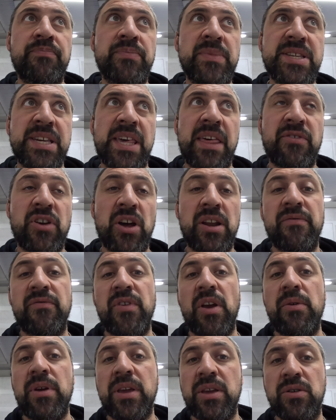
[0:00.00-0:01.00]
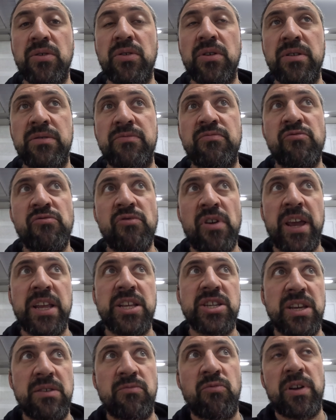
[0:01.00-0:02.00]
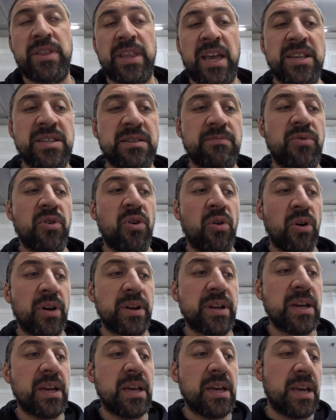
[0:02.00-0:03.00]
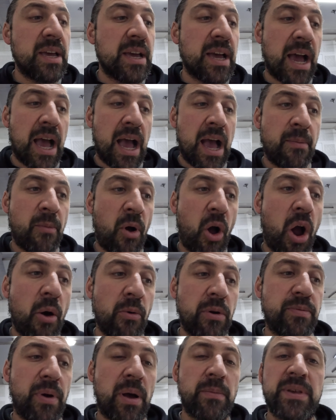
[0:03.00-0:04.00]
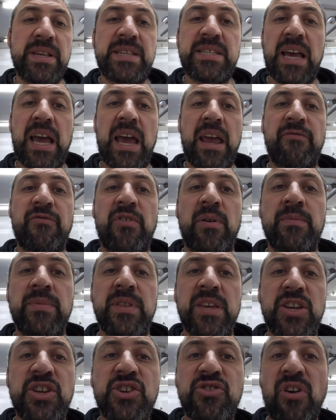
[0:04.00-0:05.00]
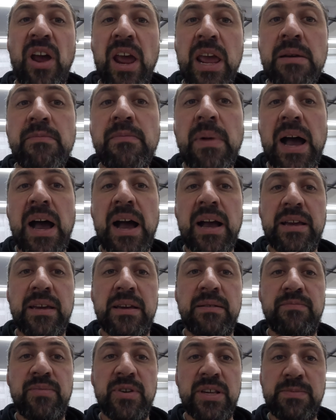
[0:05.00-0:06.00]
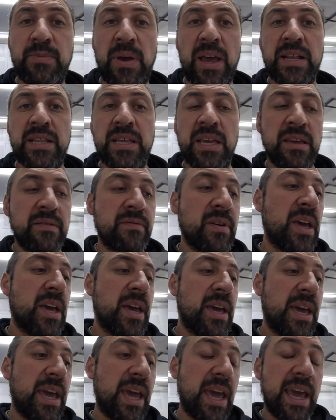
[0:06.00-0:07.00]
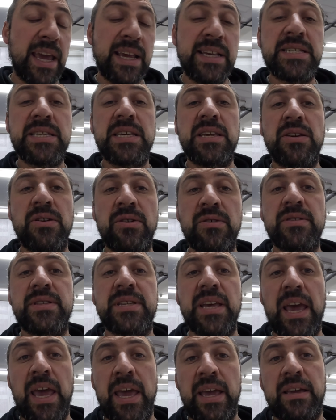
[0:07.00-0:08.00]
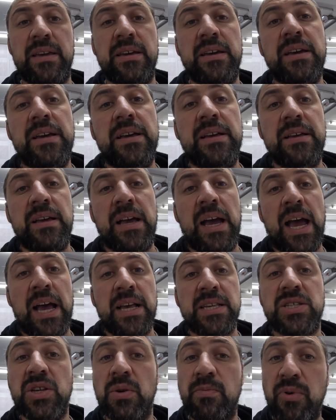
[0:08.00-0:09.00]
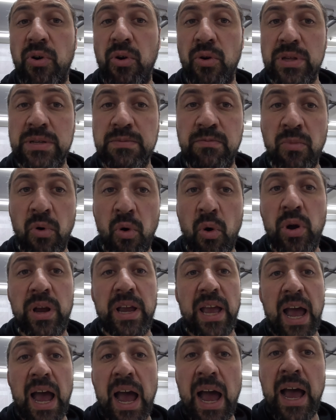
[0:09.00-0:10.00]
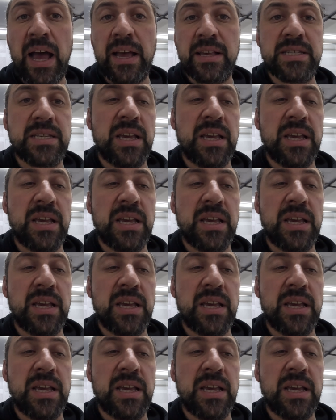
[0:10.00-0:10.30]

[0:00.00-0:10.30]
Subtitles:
So they've got a very good reach in what they support. I would probably say from the Australian market perspective, EcuTek supports more cars.